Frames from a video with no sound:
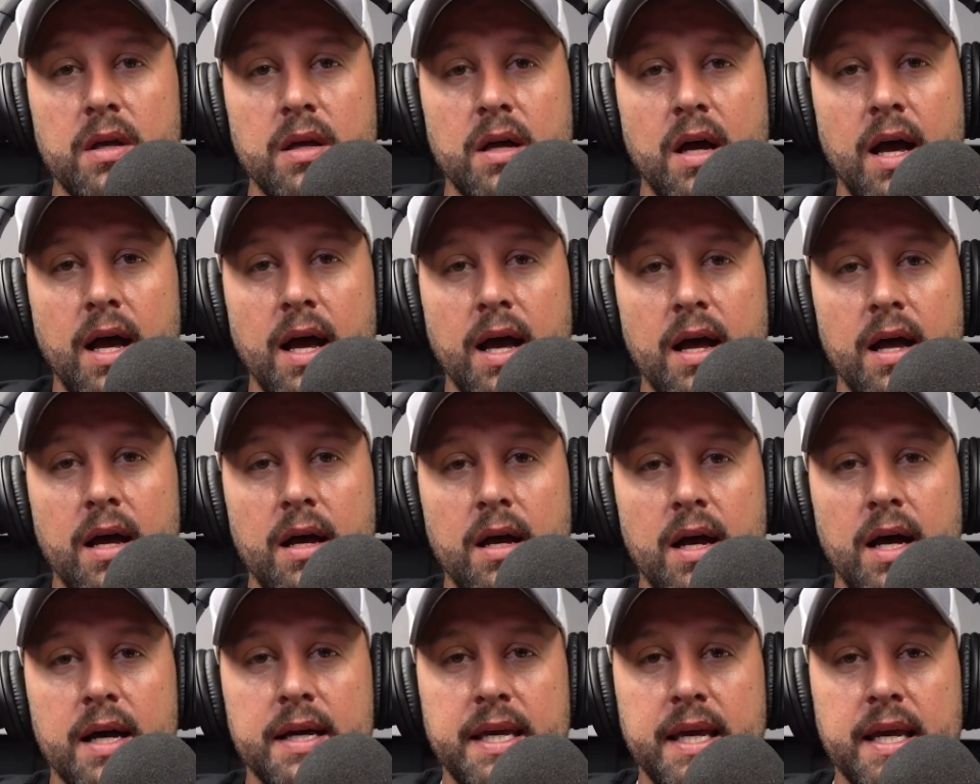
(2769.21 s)

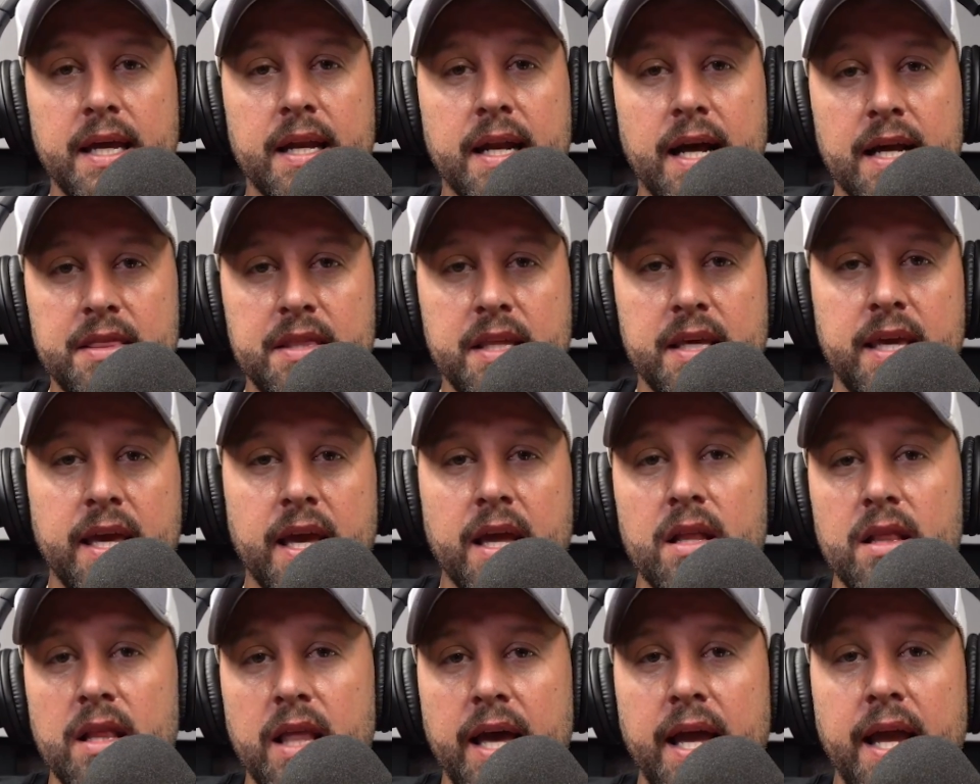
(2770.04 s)
Uh, again, I think
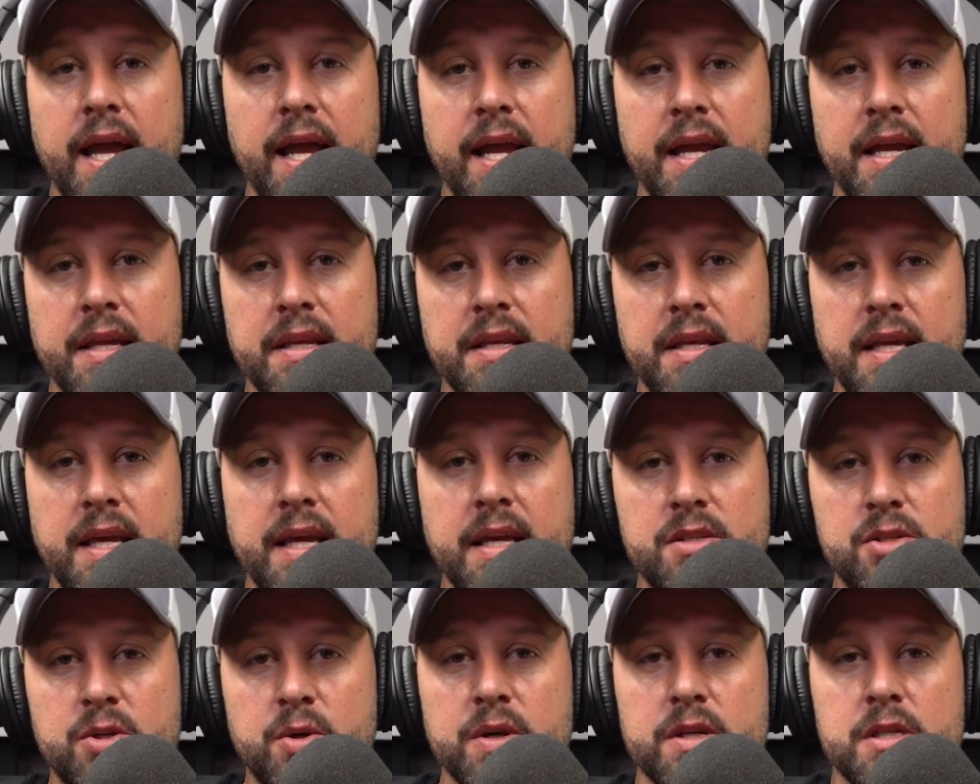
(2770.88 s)
LA
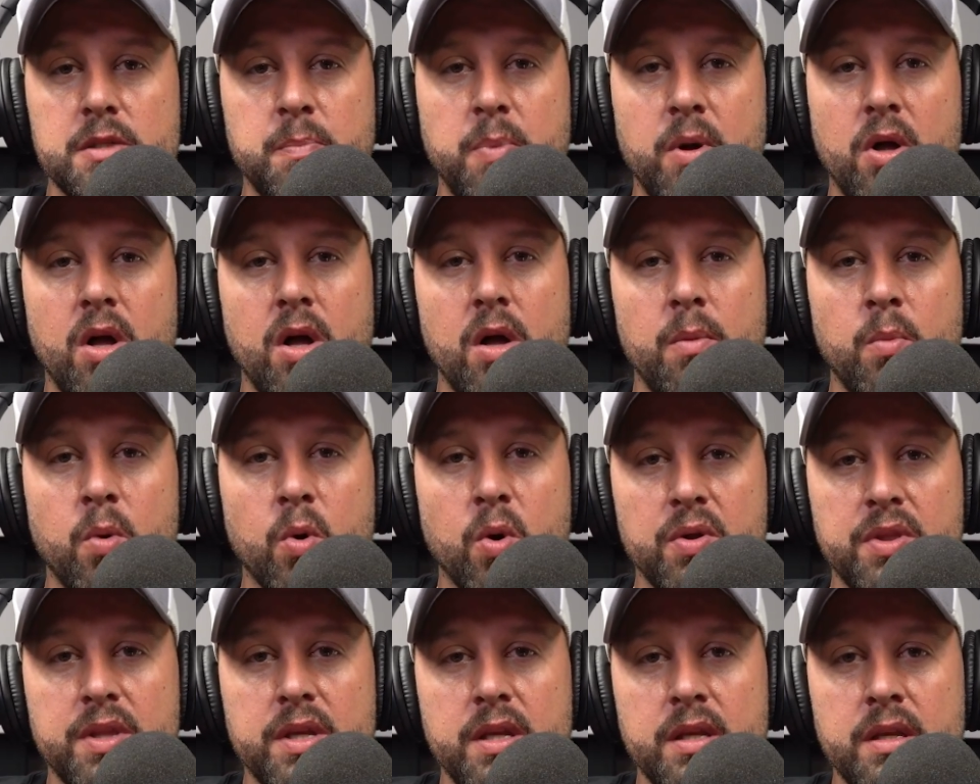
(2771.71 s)
needs Chris Paul
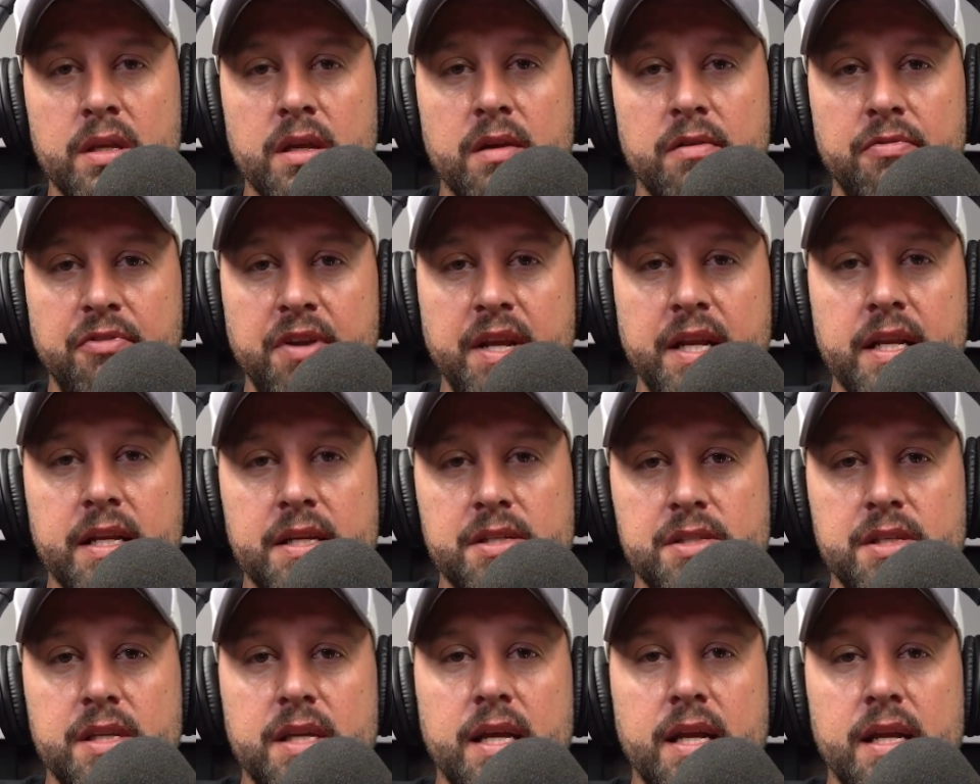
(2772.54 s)
more than
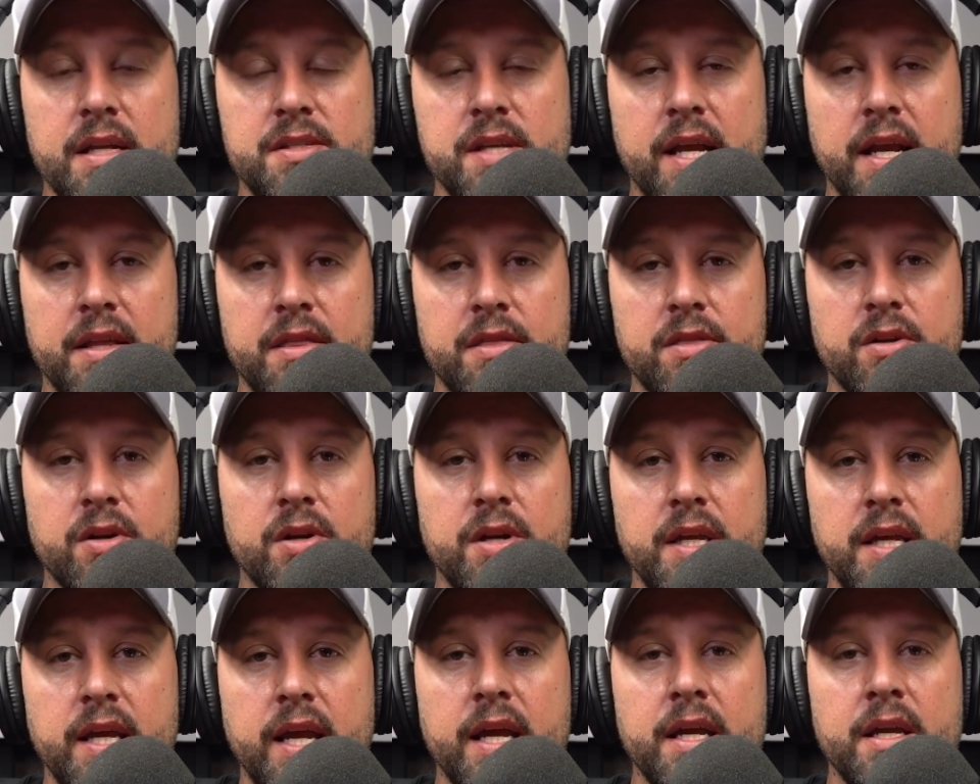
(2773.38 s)
Phoenix needs a
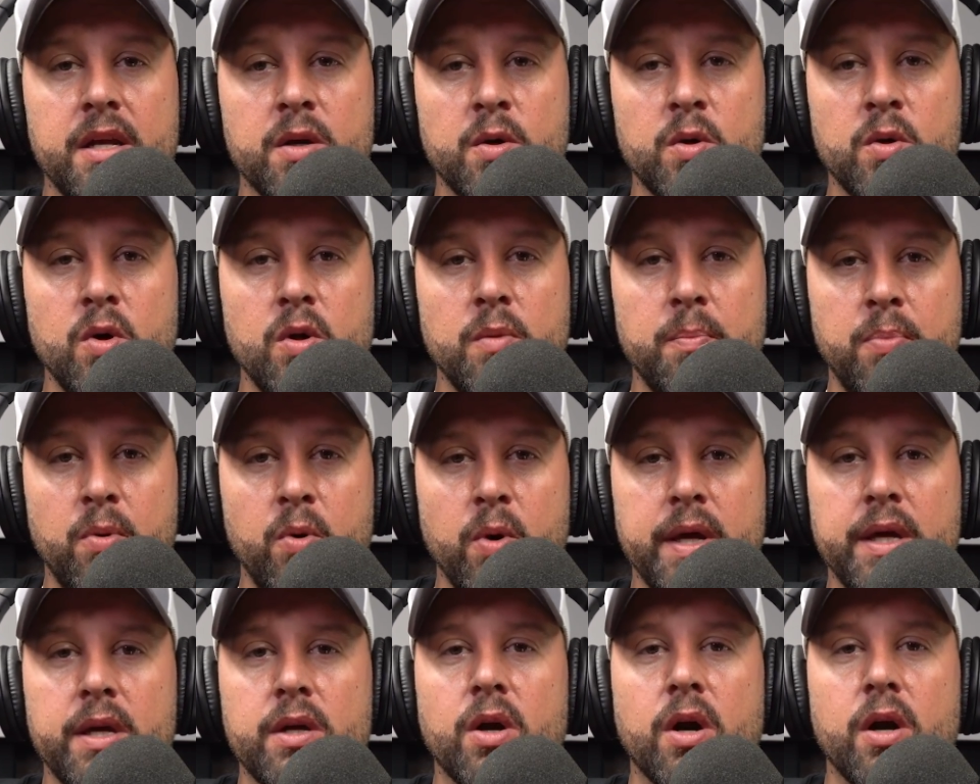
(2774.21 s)
38 year old
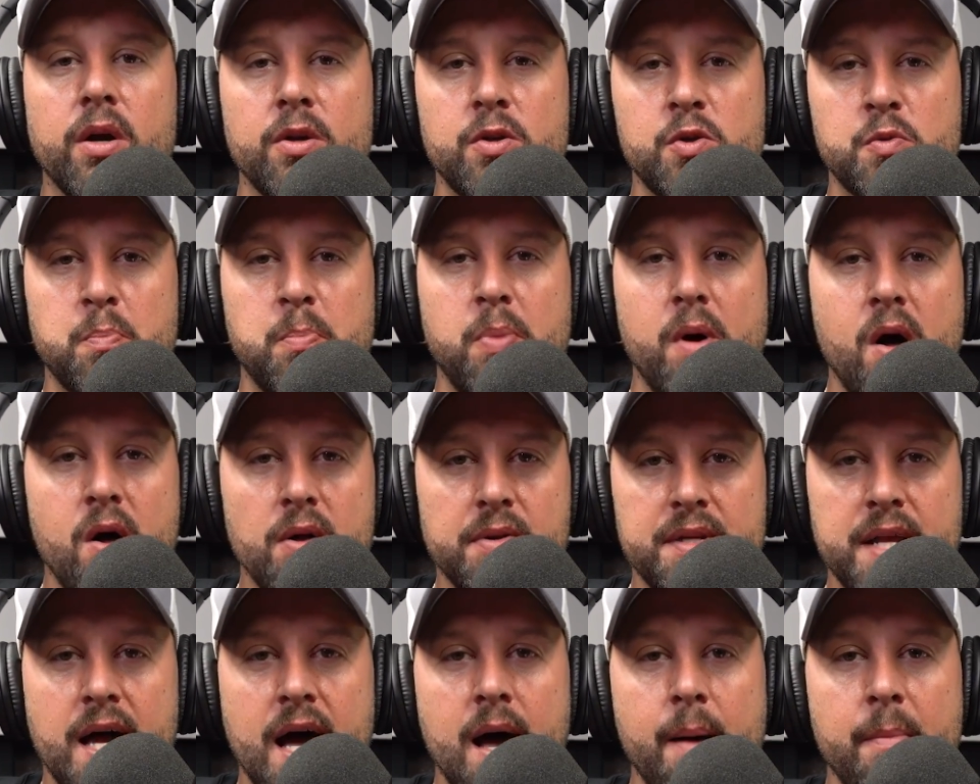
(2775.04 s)
point guard who's ball
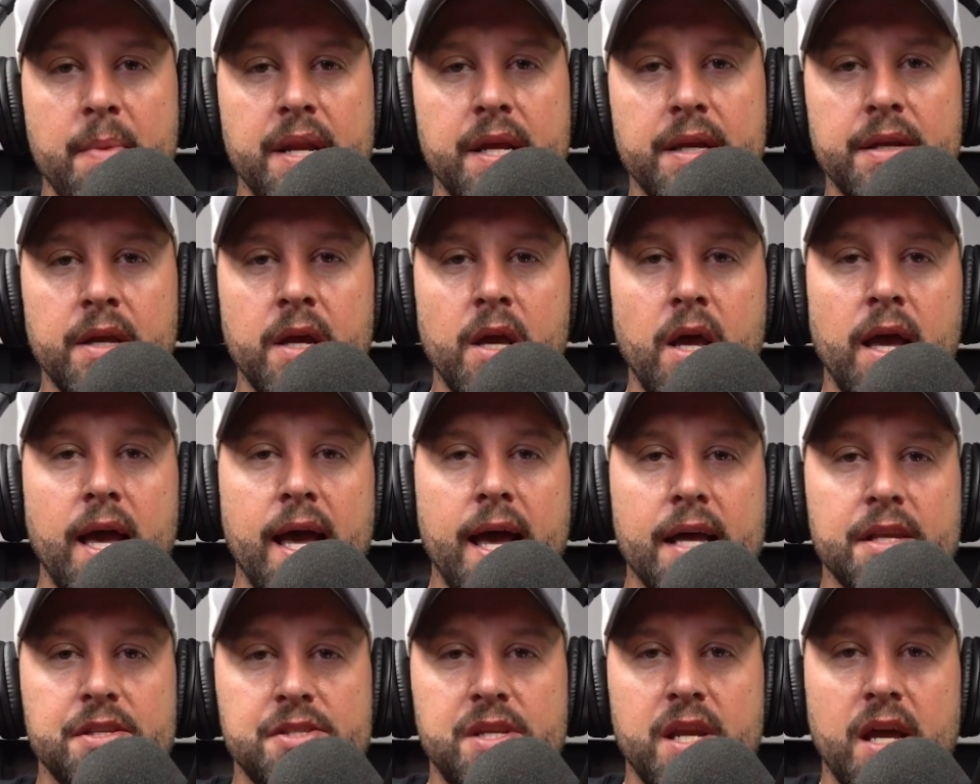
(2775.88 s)
dominant
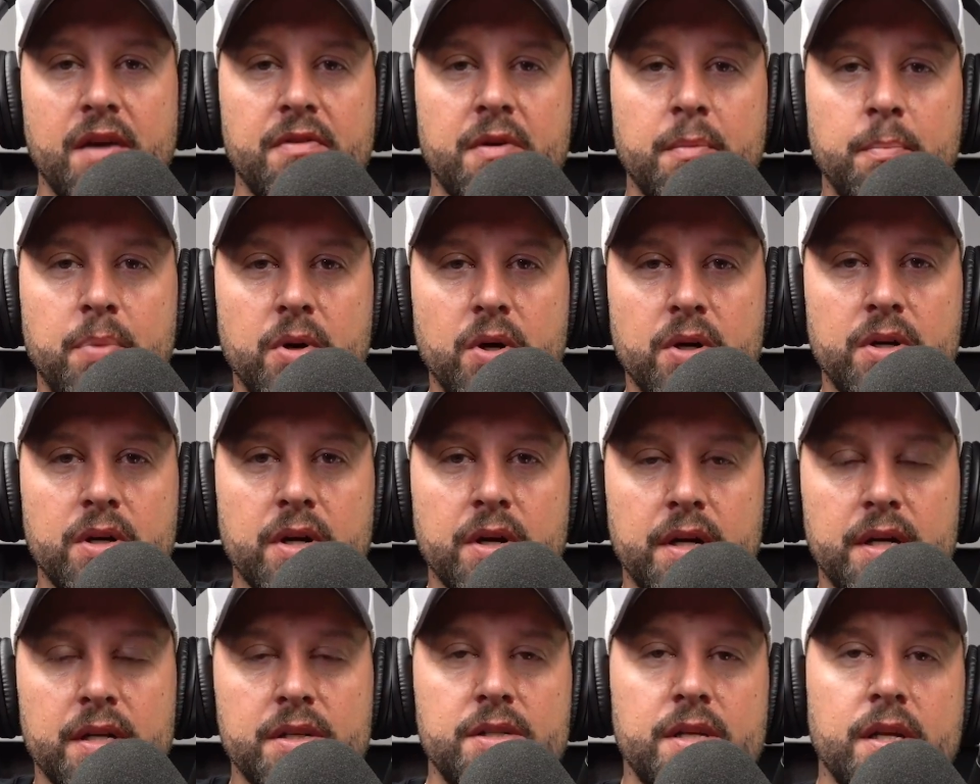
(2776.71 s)
as Devin
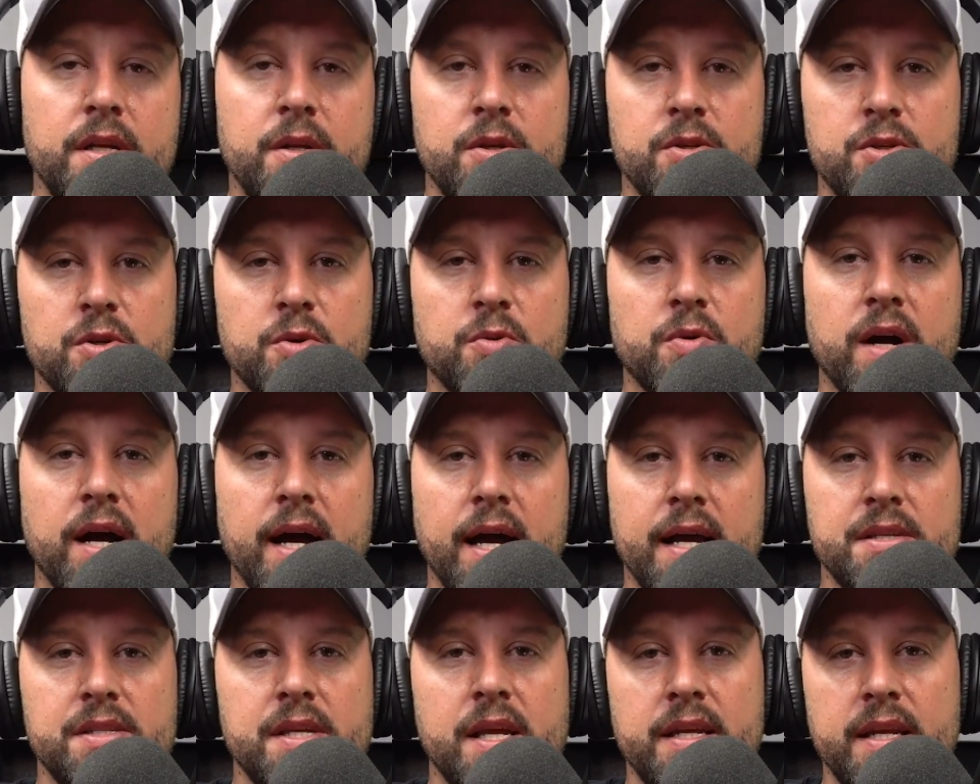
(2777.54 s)
Booker continues to
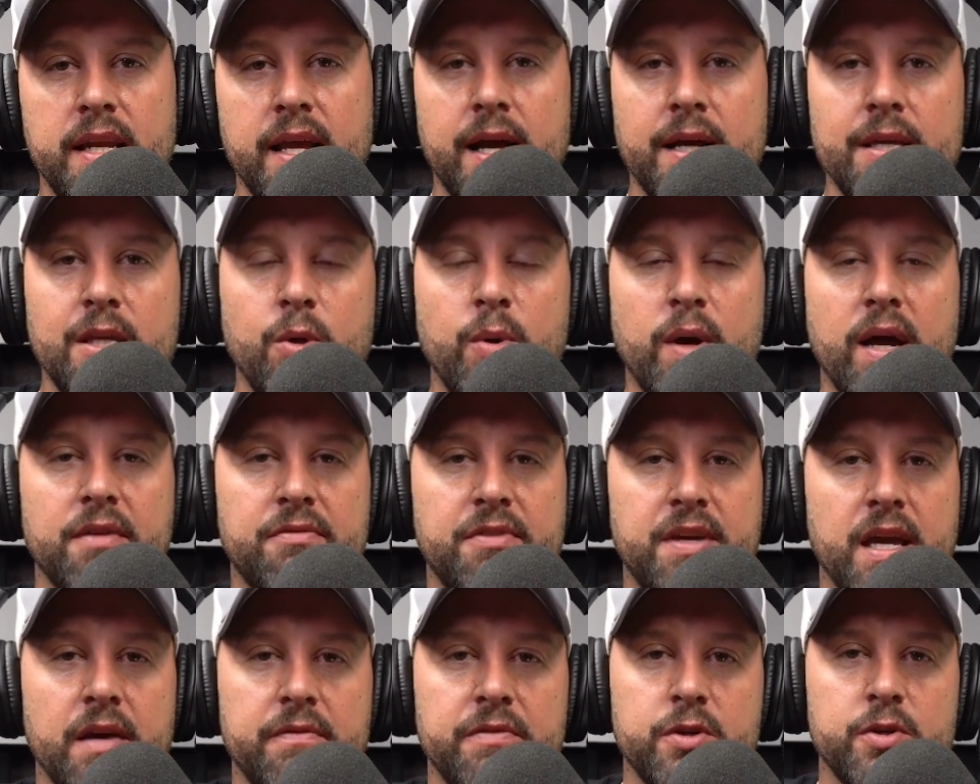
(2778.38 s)
rise. And now you have
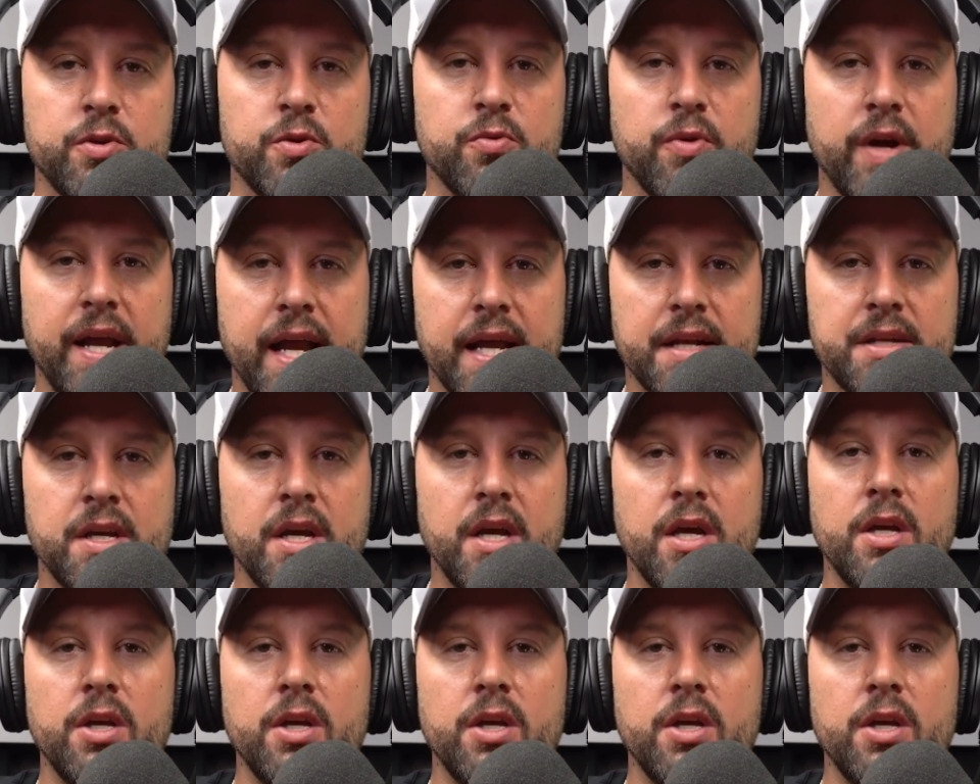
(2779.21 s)
Kevin Durant.